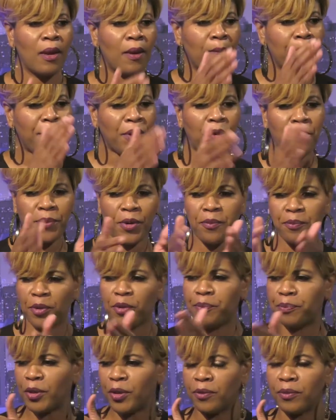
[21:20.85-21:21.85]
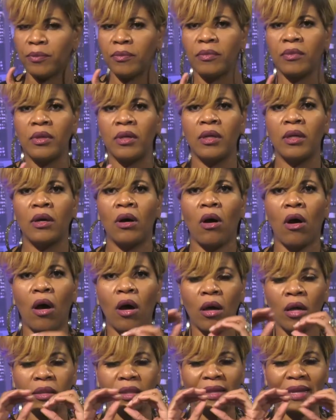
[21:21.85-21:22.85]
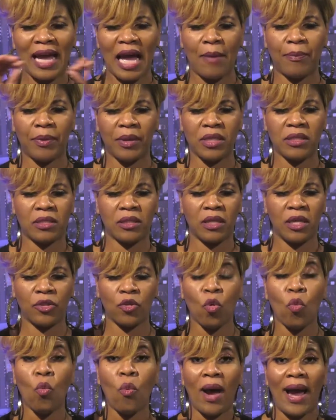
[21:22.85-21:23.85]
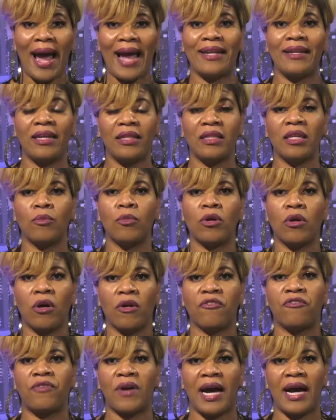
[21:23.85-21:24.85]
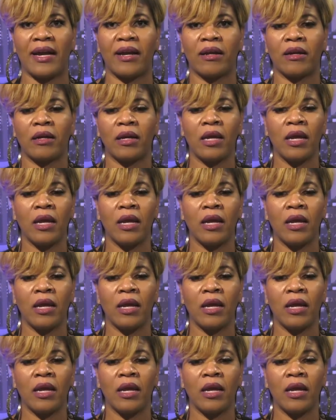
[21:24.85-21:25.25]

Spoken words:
Boom, boom, boom, boom. All the goblets and the wine in them were on fire.